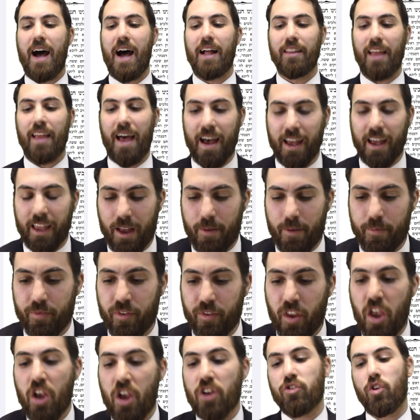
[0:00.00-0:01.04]
Halechem.
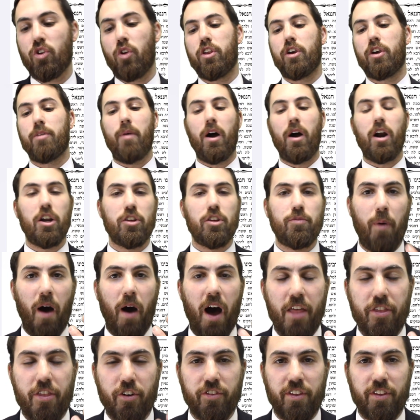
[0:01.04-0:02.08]
So the Gemara is
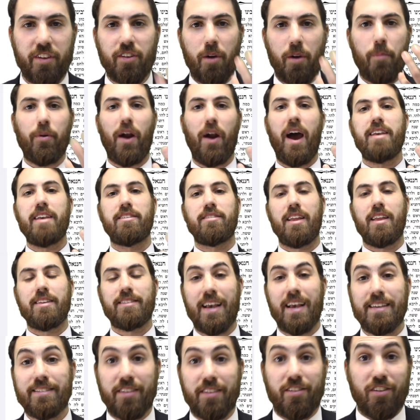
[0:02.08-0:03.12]
bothered. There's a Braisa that
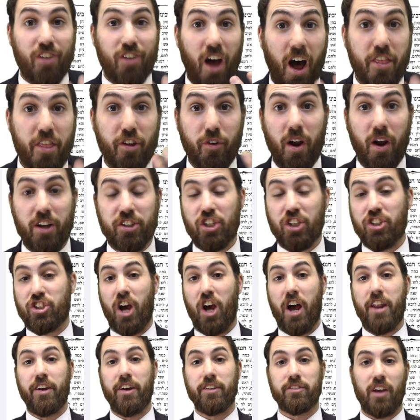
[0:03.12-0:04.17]
says that there's other Rosh
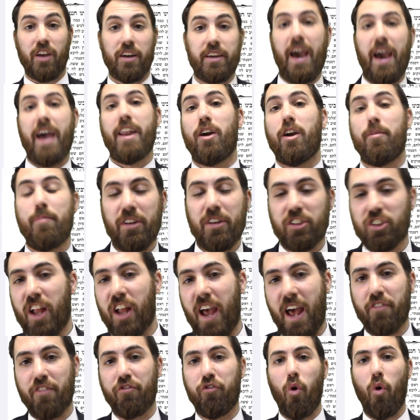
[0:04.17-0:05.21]
Hashanahs. Again, our Mishnah
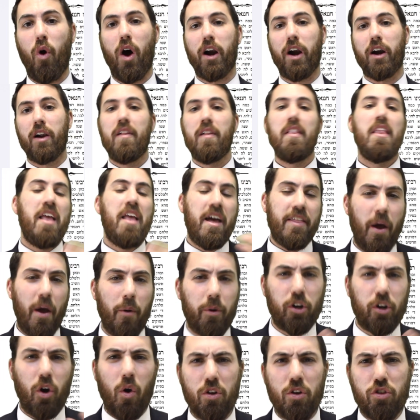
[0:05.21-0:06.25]
had four, and now
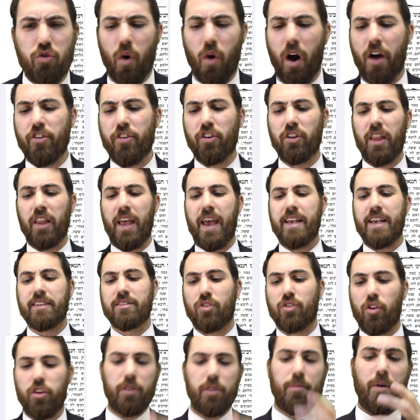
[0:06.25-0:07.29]
we're going through other lists.
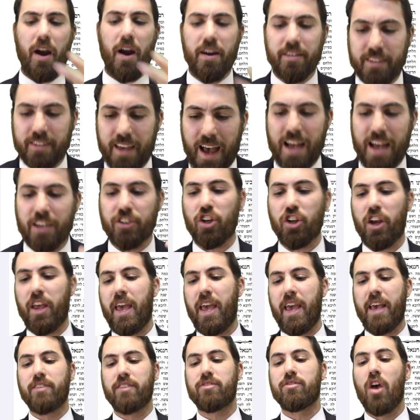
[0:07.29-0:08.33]
So the Gemara's Kansha
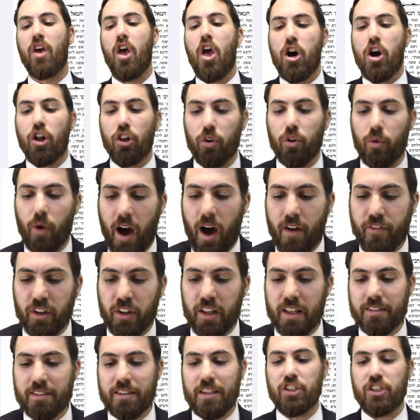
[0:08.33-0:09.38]
is Lurava
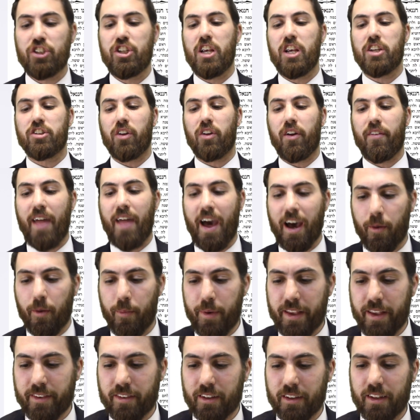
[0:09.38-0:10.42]
Listi Shisha Larnach
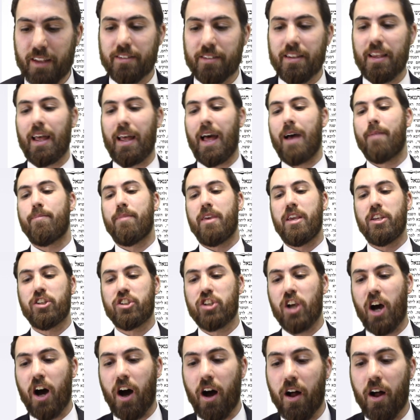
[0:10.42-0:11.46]
Yitzchak Listi Chamisha.
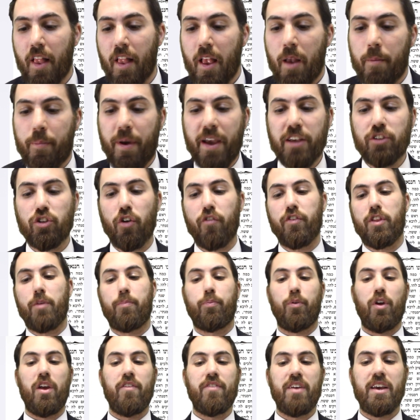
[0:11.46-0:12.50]
Based over the
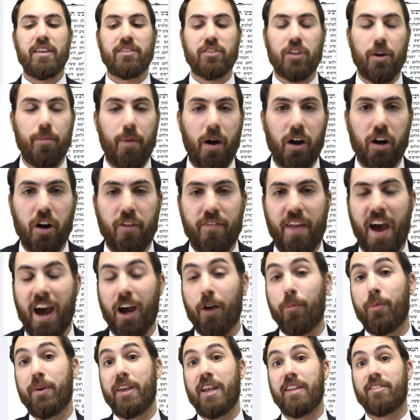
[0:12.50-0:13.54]
previous Gemara,
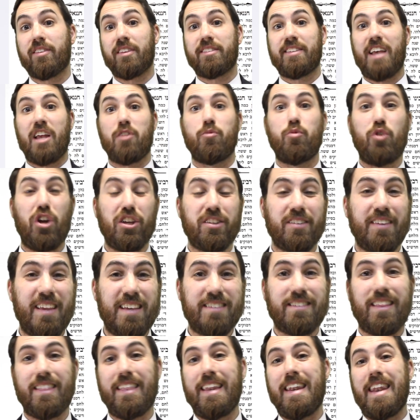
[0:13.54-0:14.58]
Nachbar Yitzchak says we just
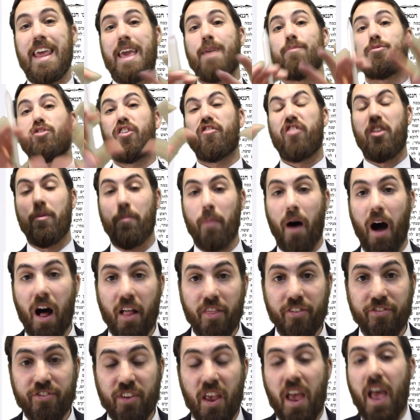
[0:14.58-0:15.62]
list the names of the
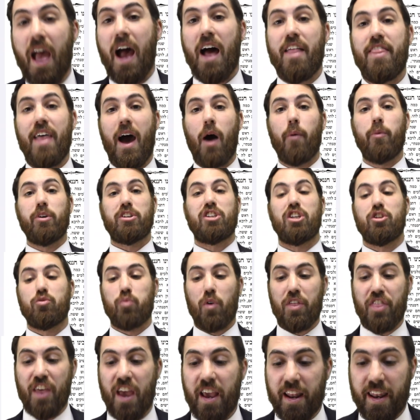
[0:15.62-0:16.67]
months and that which is
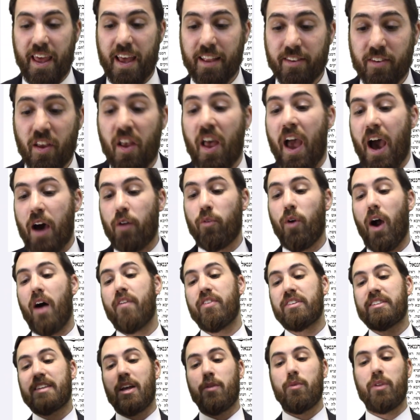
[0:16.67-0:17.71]
within it. And
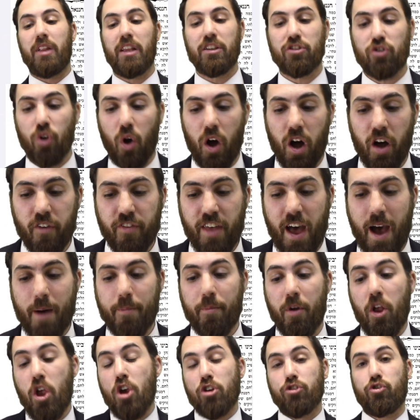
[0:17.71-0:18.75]
Rava said we list all of
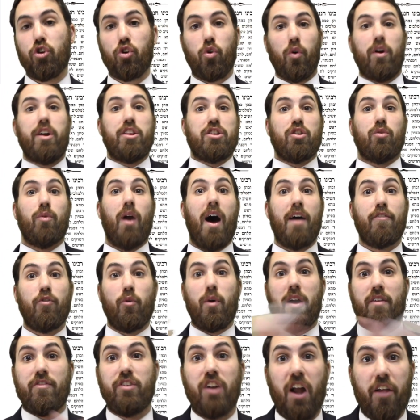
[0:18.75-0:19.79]
them. So according to Rava,
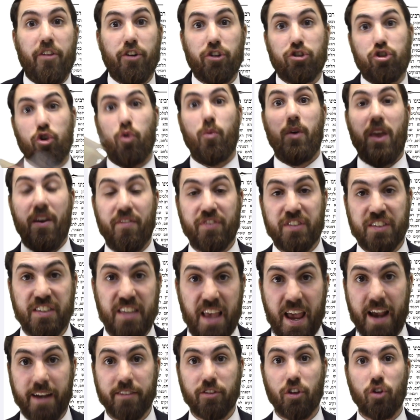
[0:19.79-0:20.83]
we have another two. We have
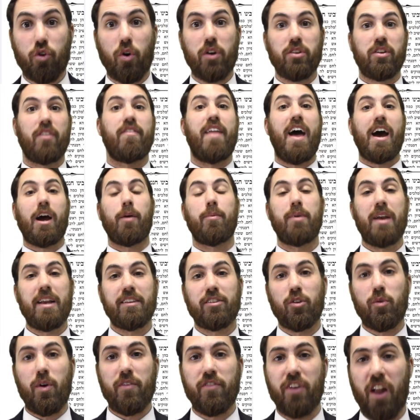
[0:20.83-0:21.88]
six. According to Nachbar
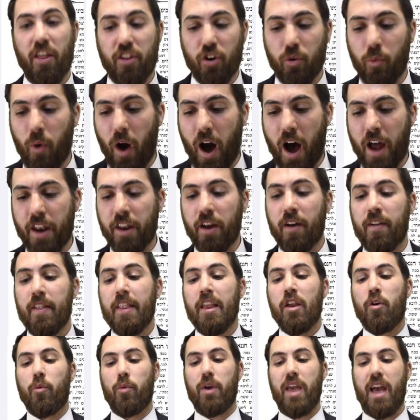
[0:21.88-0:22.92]
we have another one.
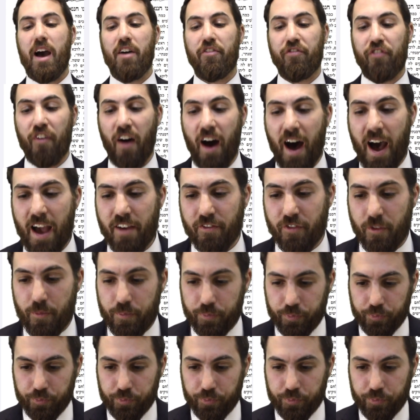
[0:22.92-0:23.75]
We have five.